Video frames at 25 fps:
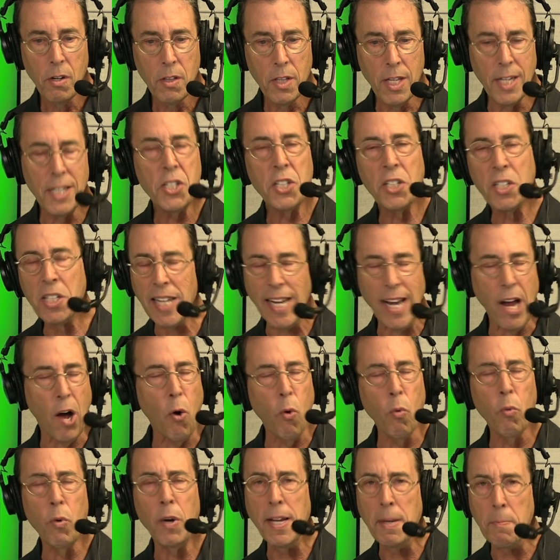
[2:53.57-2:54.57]
this is the
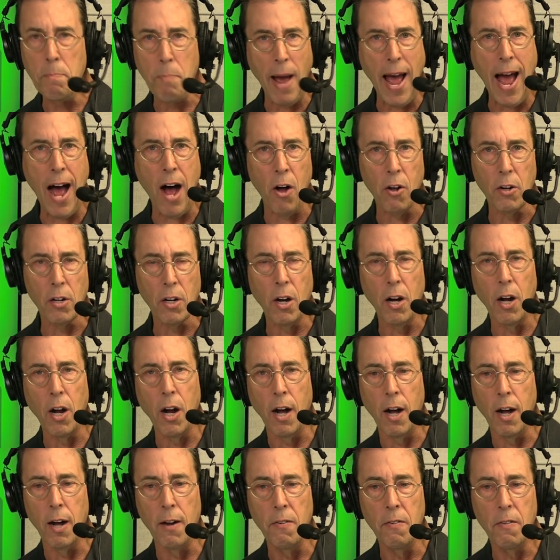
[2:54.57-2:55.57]
only bout
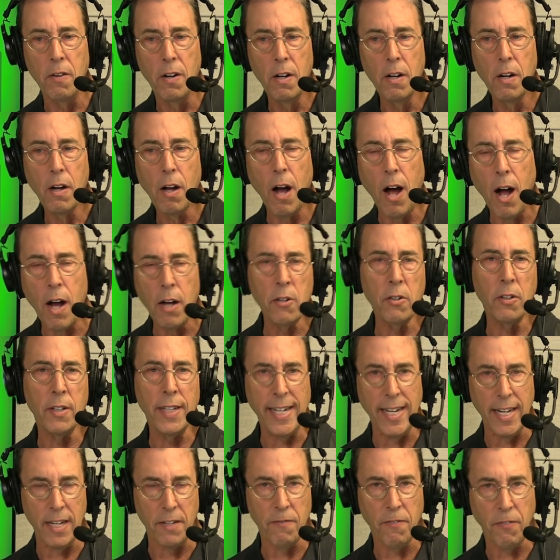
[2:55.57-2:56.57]
of
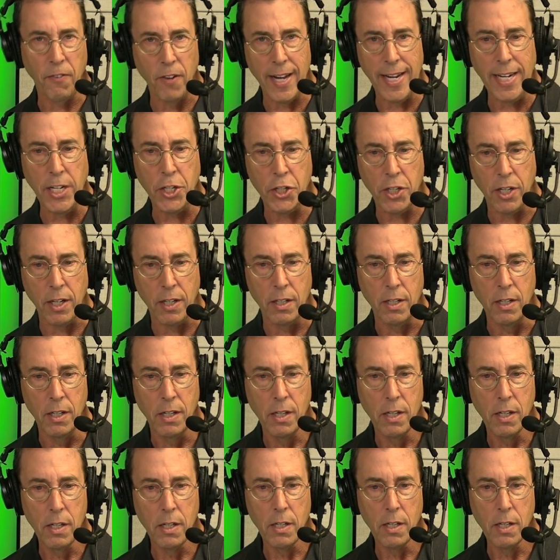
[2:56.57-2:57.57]
ugly inflation
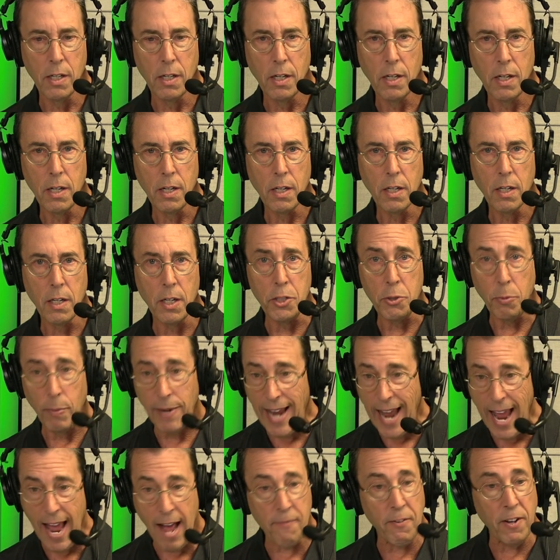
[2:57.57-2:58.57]
because
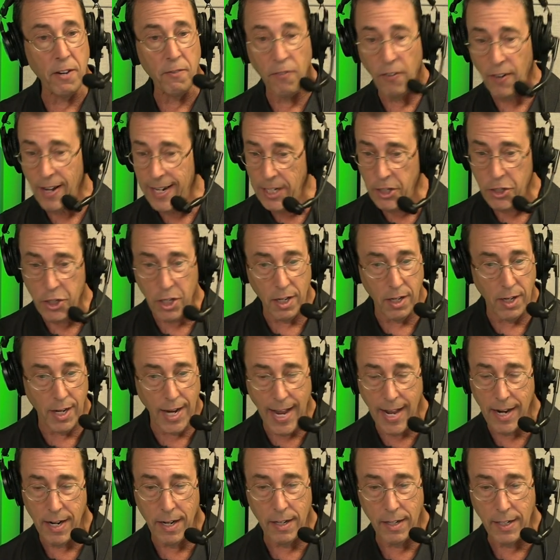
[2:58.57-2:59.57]
we have inflation
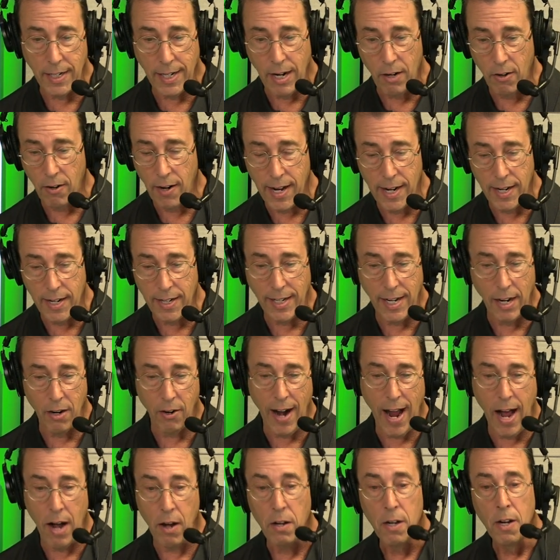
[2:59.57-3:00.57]
in, year in and
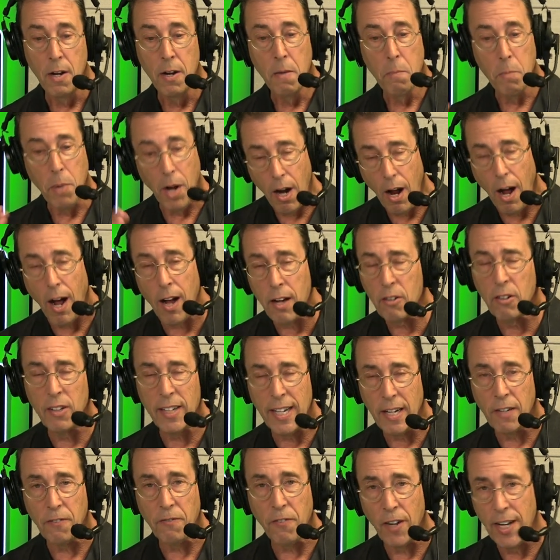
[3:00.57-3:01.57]
year out. But
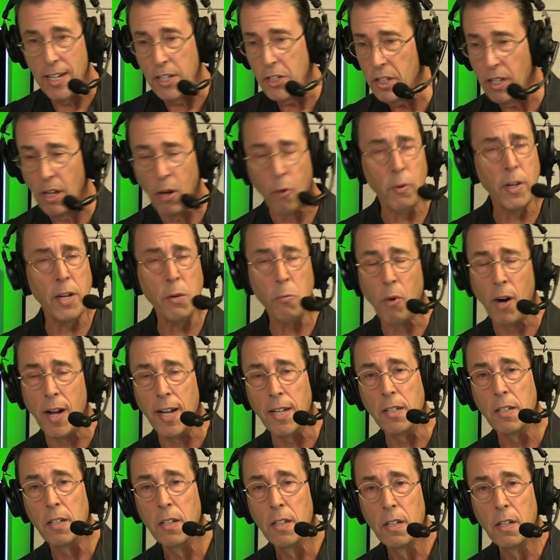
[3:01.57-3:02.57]
ugly inflation, the only
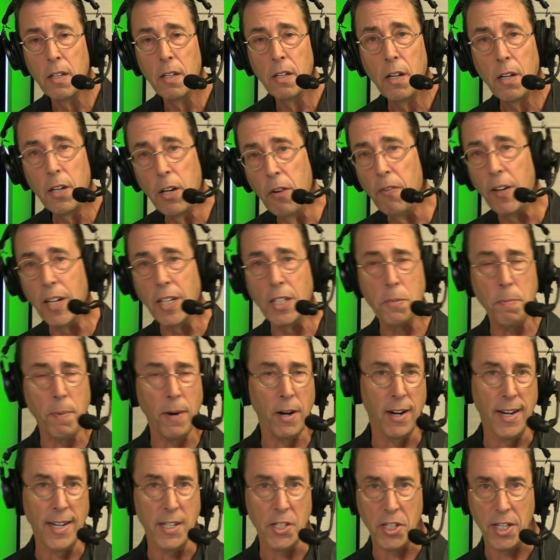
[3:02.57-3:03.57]
one you've
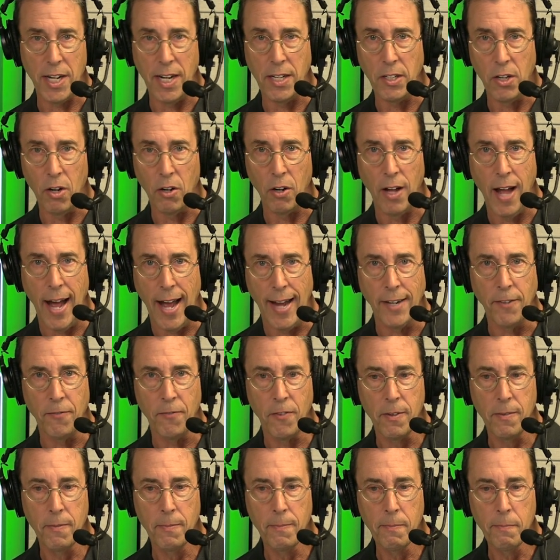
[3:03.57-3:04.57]
experienced in your life.
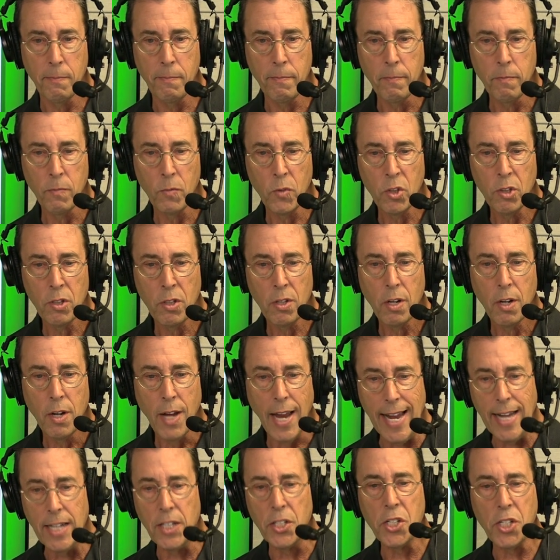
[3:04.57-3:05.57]

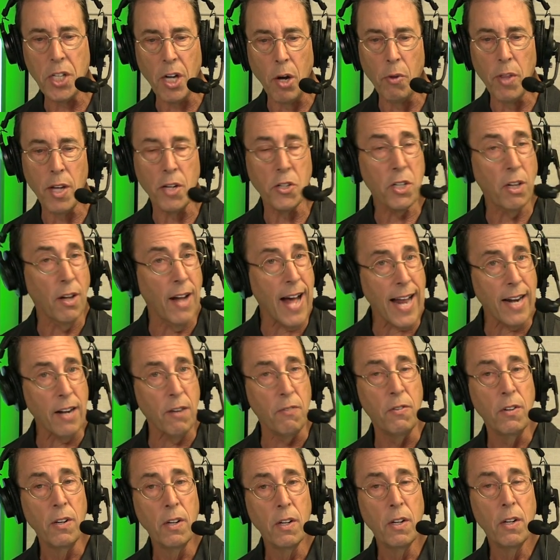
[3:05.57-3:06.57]
And so there's a lot
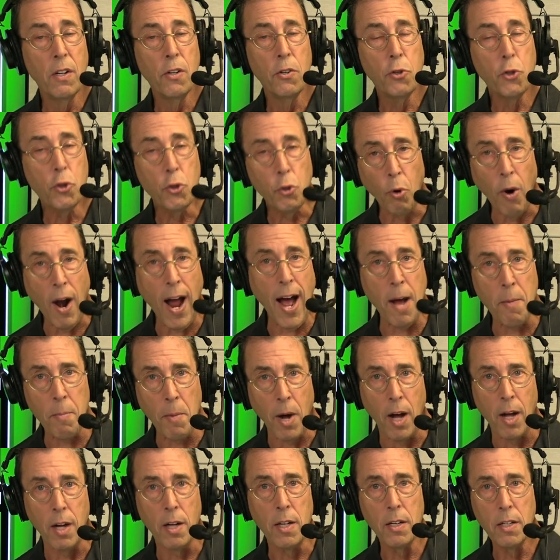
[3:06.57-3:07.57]
of
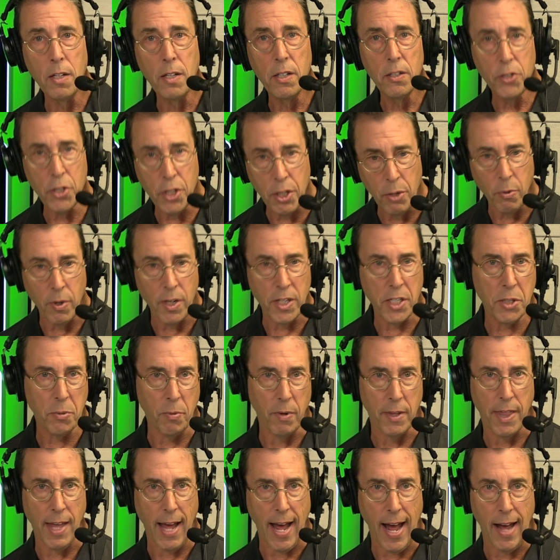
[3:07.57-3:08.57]
trauma to us
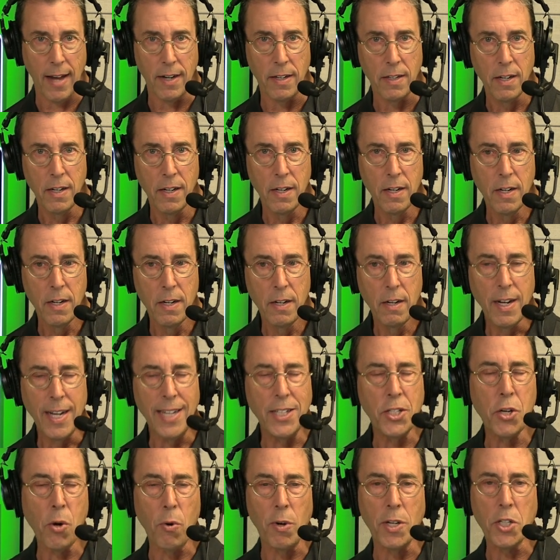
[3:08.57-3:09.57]
with that.
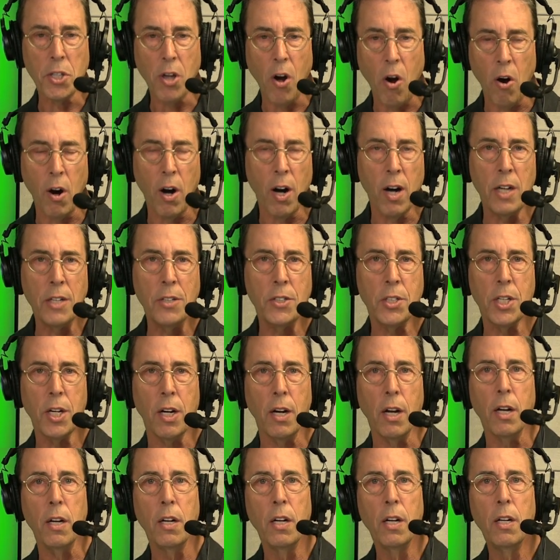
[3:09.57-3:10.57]
And so it's hard
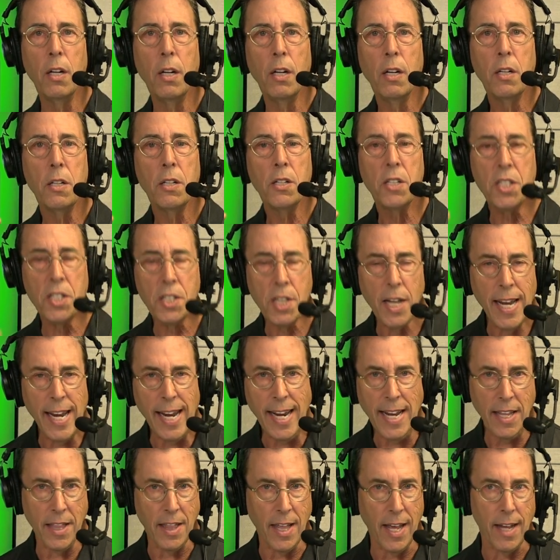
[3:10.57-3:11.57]
to
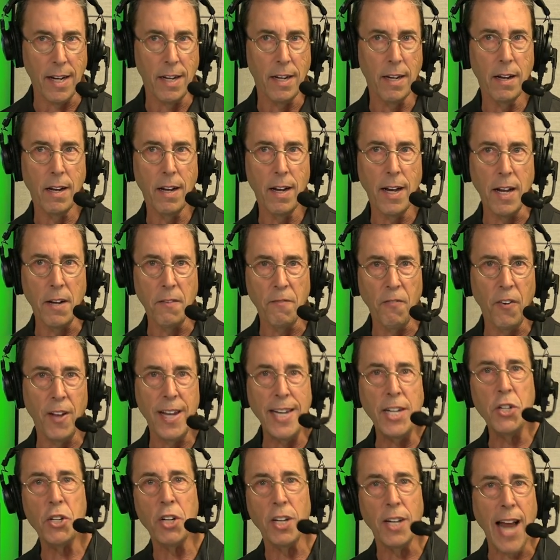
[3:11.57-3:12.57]
see that
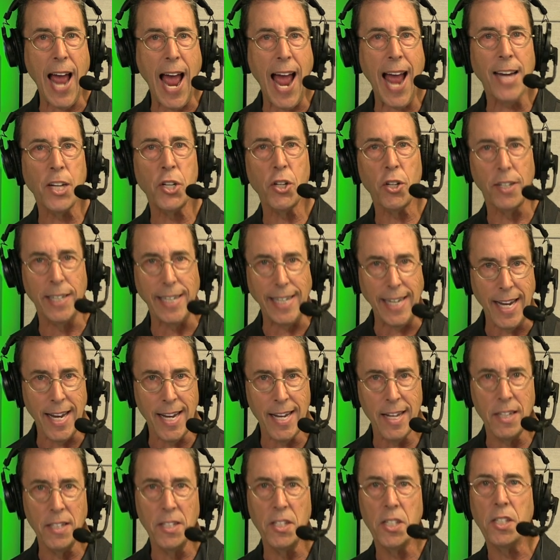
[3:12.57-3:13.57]
inflation actually
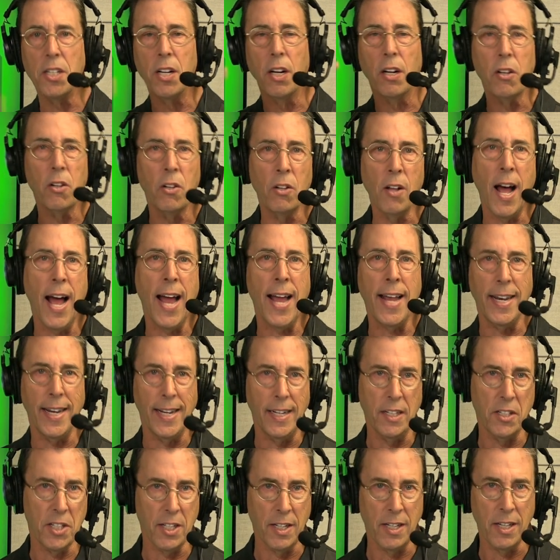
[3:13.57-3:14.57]
is
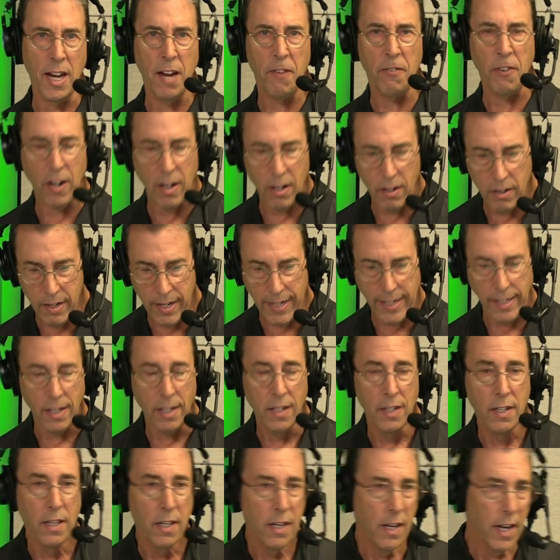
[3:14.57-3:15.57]
declining significantly.
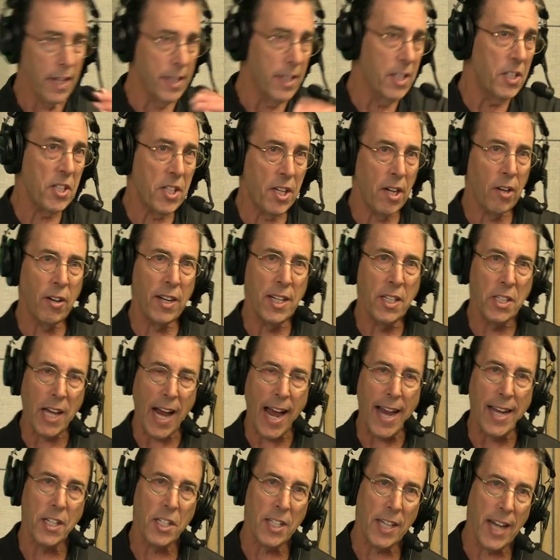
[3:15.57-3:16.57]
And the Series
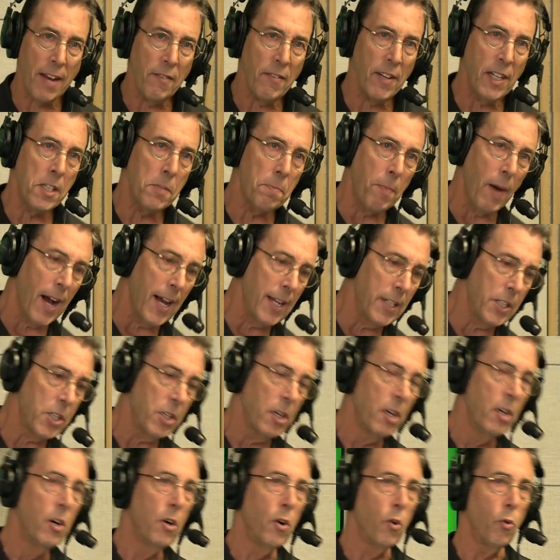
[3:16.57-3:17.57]
I savings
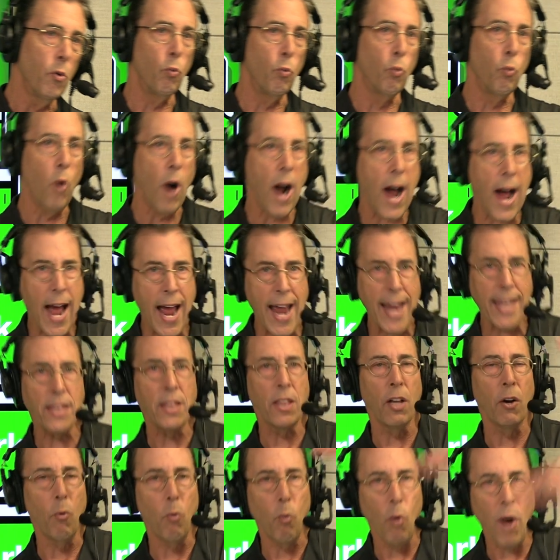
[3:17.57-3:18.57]
bonds
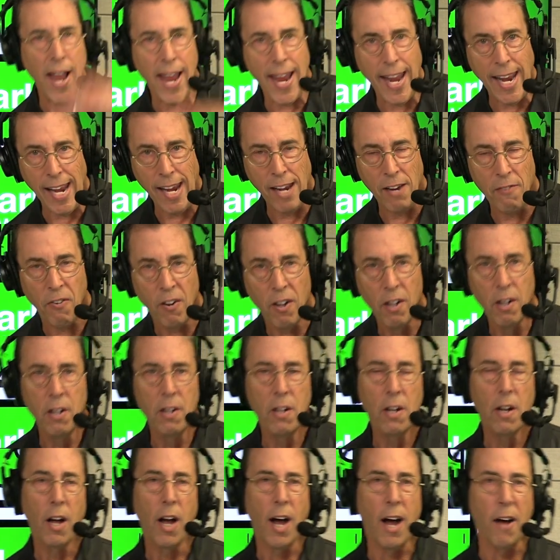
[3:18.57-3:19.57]
ride the wave
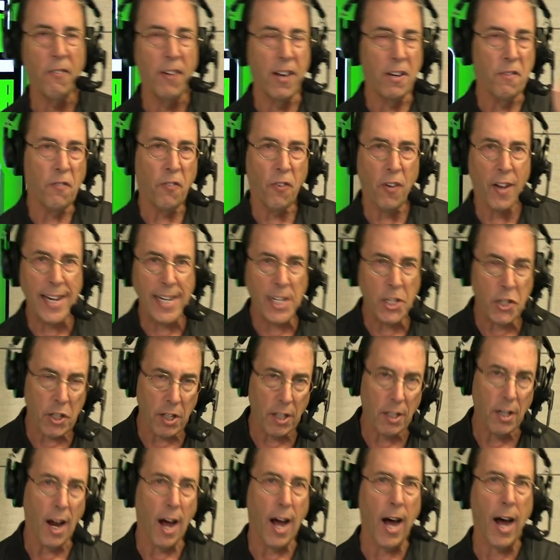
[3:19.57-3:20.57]
of
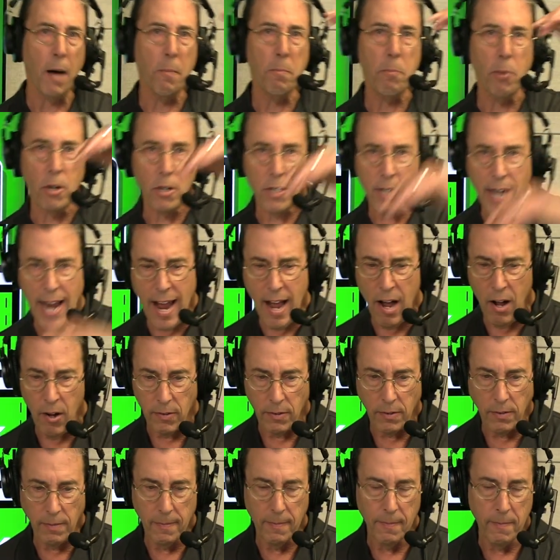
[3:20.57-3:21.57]
inflation up or down.